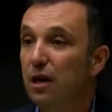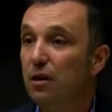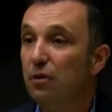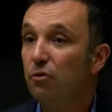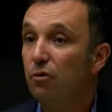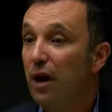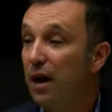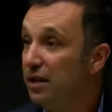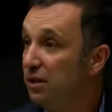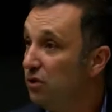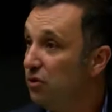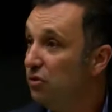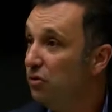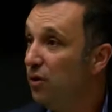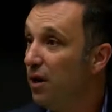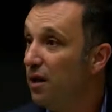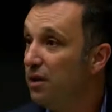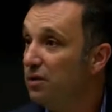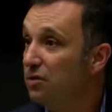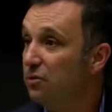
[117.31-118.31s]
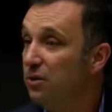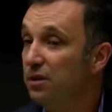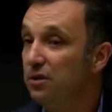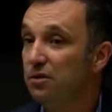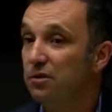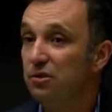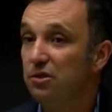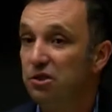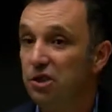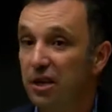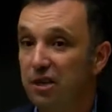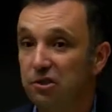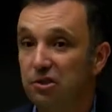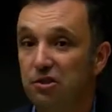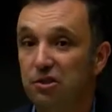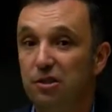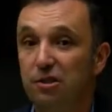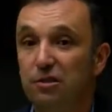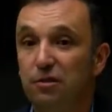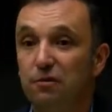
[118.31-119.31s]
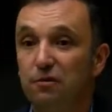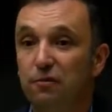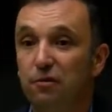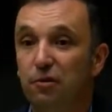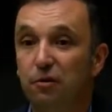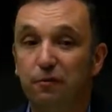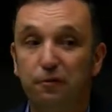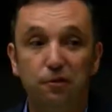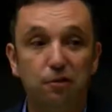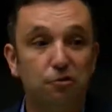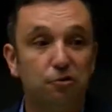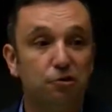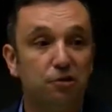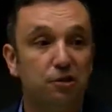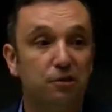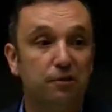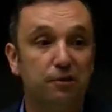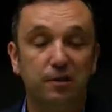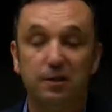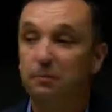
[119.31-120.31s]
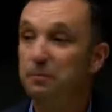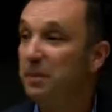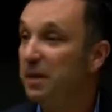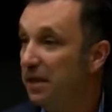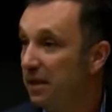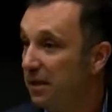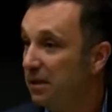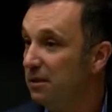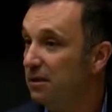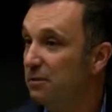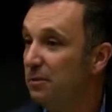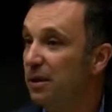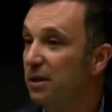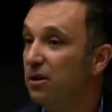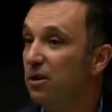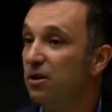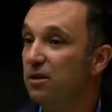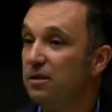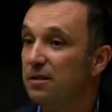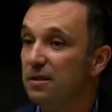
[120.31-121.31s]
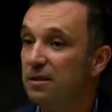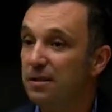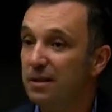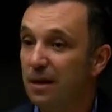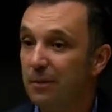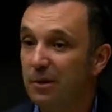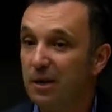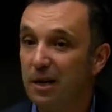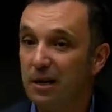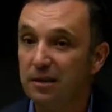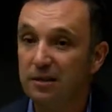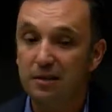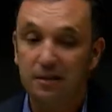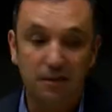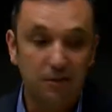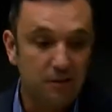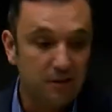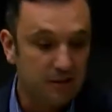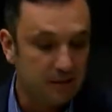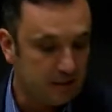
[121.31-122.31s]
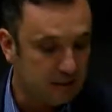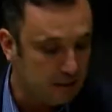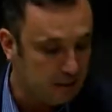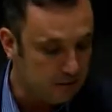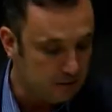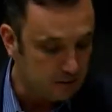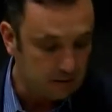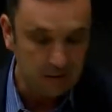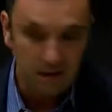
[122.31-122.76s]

write to us with suggestions for future speakers because the seminar series is